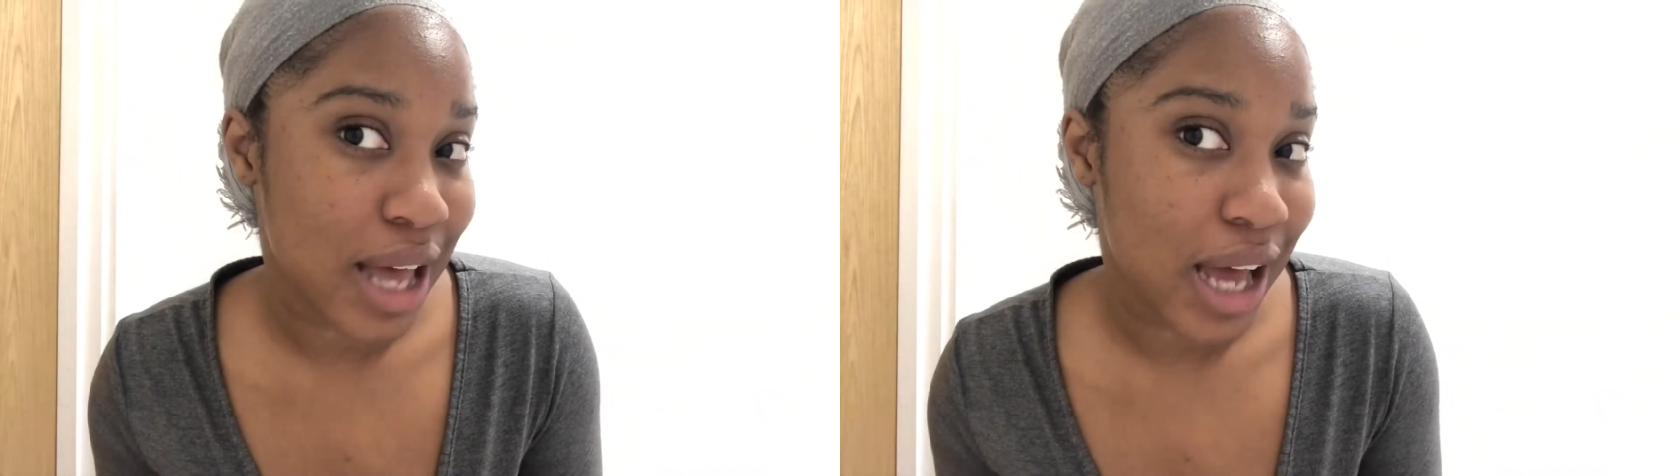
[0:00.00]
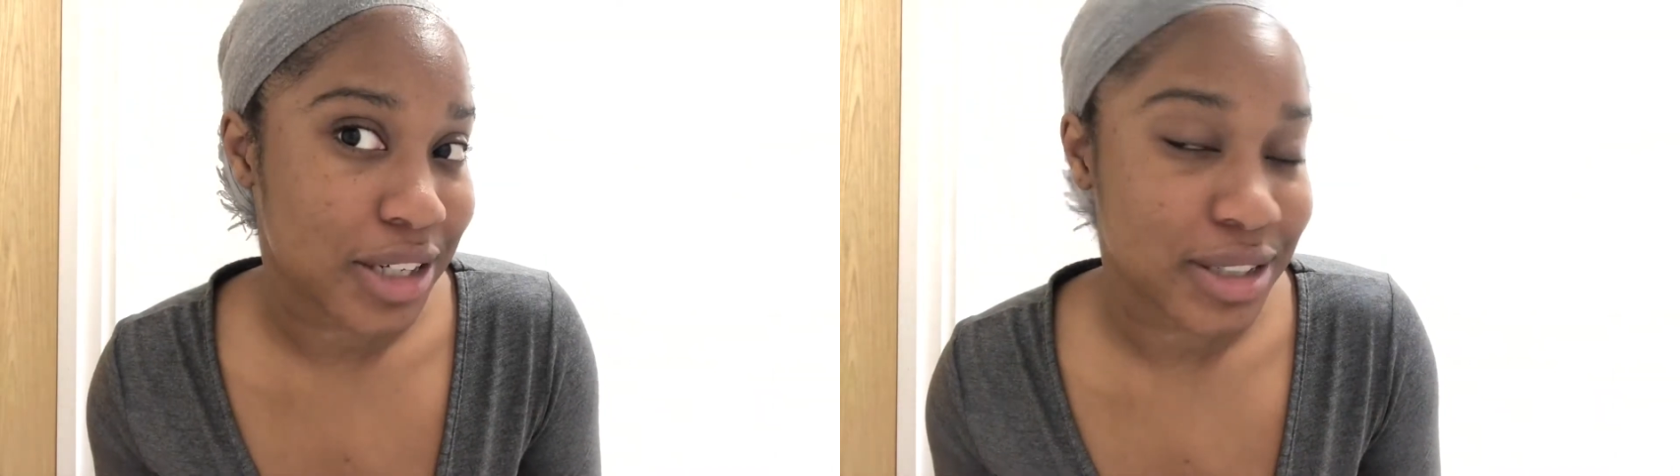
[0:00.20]

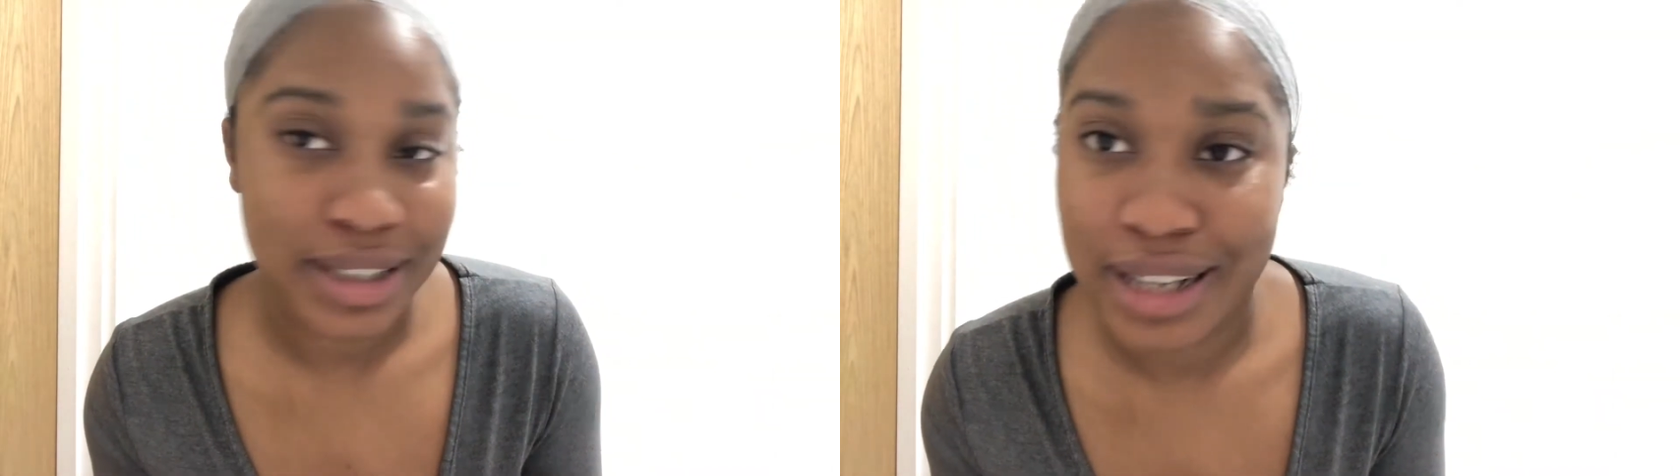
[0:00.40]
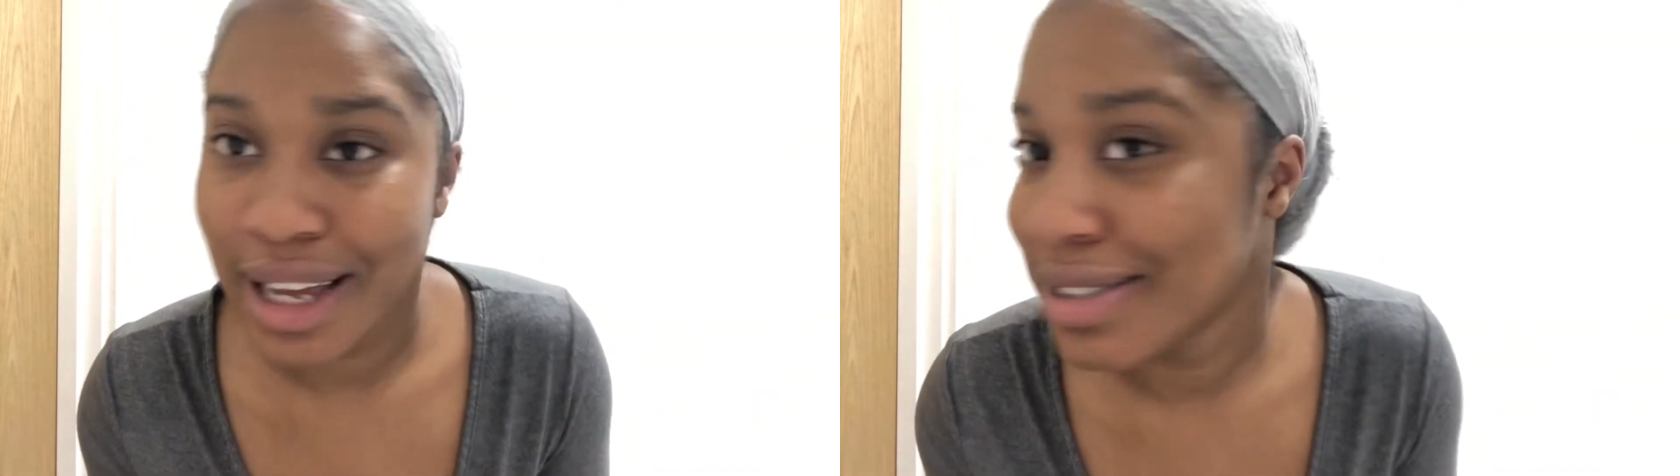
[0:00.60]
actually
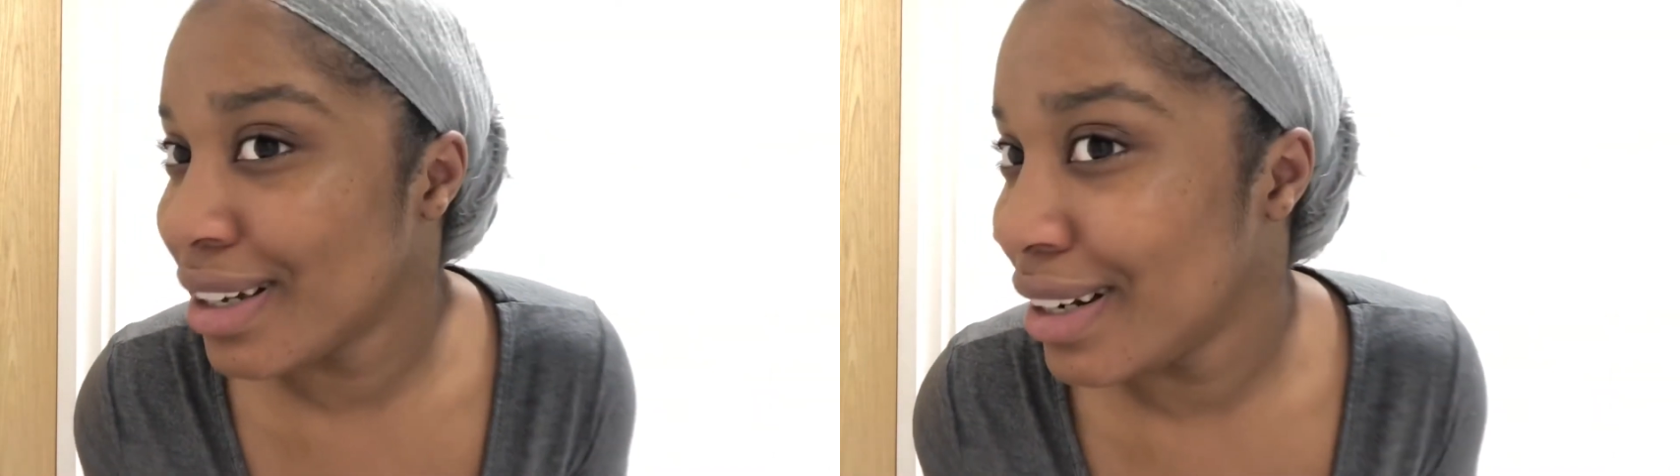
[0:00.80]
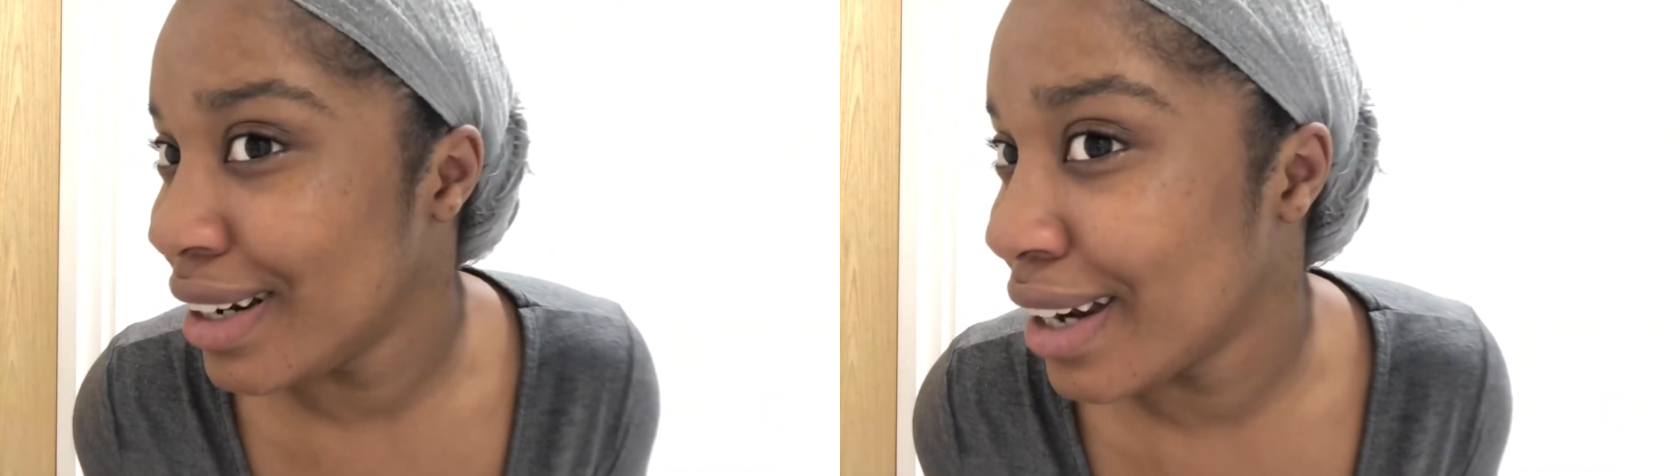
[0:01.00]
nice and
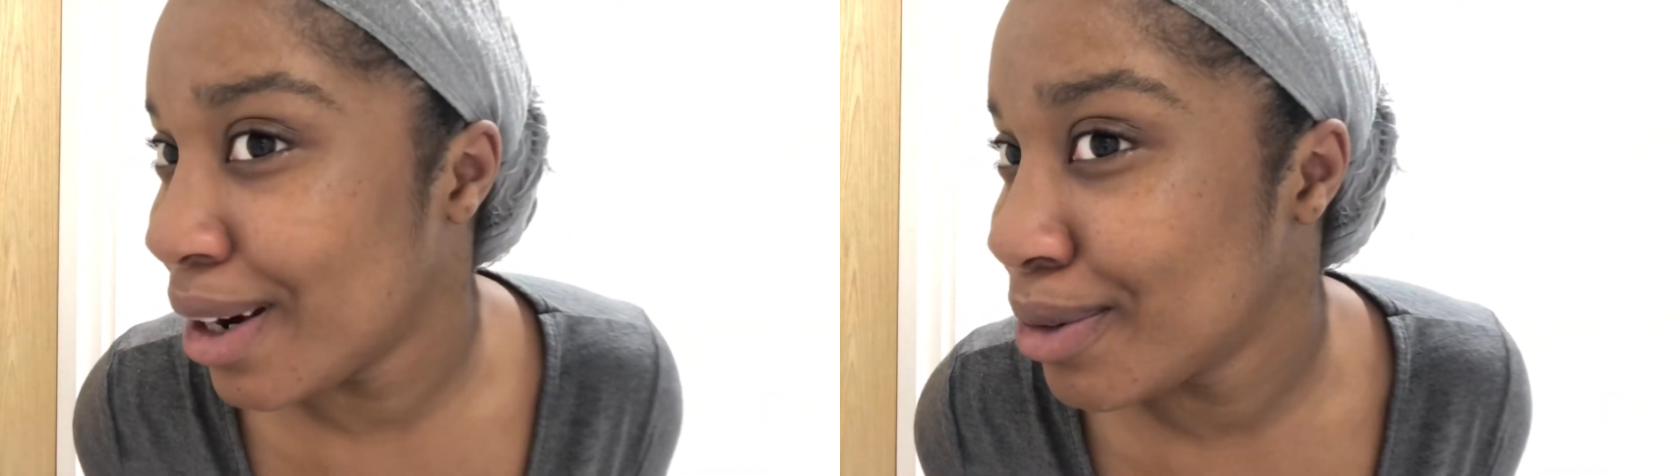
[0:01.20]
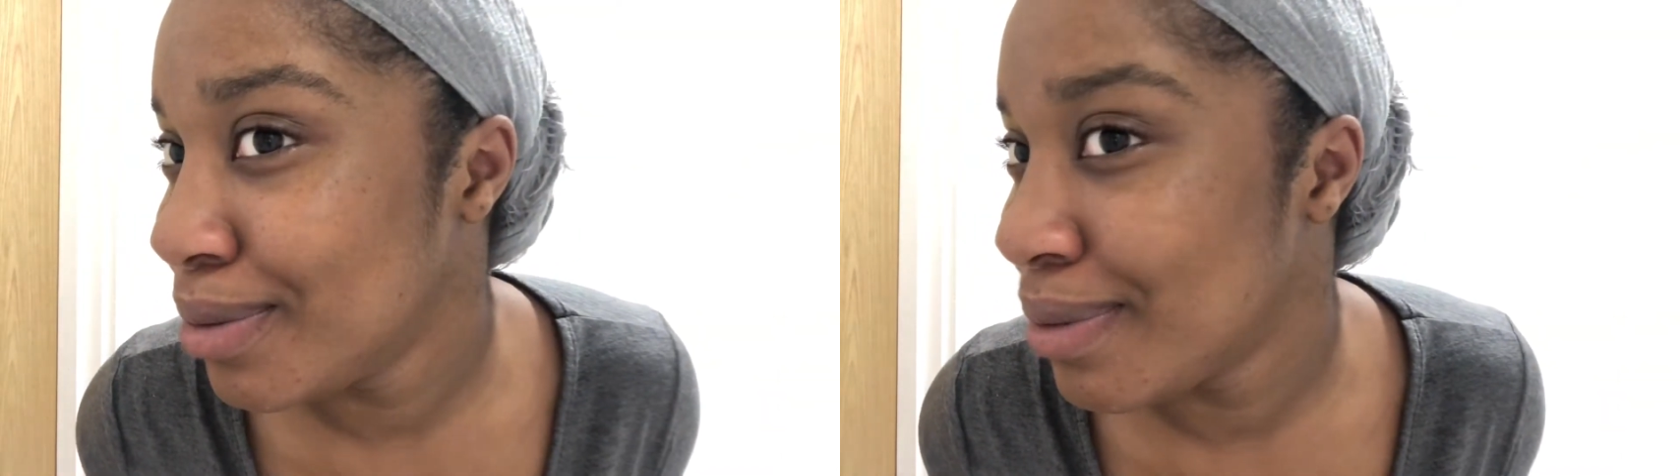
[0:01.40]
clean now